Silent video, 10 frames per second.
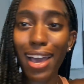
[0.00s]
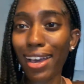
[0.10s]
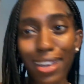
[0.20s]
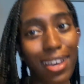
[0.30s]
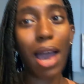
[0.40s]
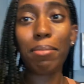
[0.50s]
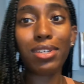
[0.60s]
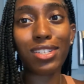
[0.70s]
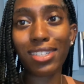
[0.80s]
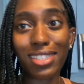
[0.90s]
I'ma
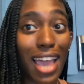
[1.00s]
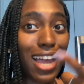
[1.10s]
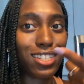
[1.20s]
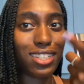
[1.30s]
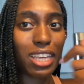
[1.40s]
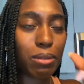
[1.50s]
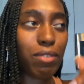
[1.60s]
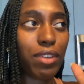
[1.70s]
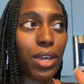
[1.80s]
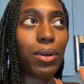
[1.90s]
just actually keep the
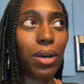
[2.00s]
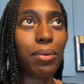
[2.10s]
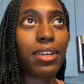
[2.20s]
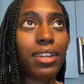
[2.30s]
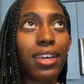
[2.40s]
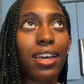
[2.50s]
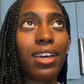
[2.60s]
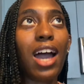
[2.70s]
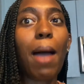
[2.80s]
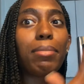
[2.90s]
video going.
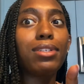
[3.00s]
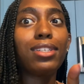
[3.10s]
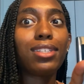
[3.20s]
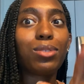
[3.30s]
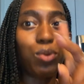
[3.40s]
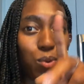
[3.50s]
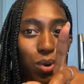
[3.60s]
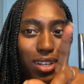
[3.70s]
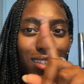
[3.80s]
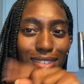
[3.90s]
I'm gonna just record
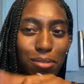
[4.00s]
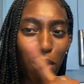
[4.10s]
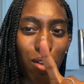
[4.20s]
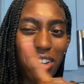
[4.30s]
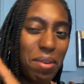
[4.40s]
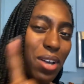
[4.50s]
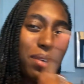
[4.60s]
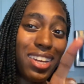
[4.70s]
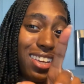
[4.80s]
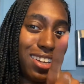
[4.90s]
it tomorrow. I'm not gonna
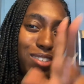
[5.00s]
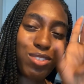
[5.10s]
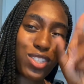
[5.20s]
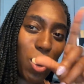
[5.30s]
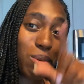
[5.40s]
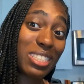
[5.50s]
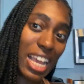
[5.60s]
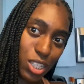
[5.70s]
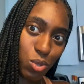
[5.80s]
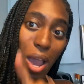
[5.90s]
end it here. So stay
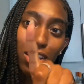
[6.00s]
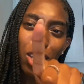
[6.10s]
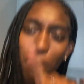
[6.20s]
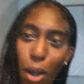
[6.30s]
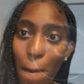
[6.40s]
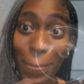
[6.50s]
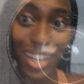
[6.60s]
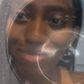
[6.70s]
tuned. I'll see you tomorrow. Bye.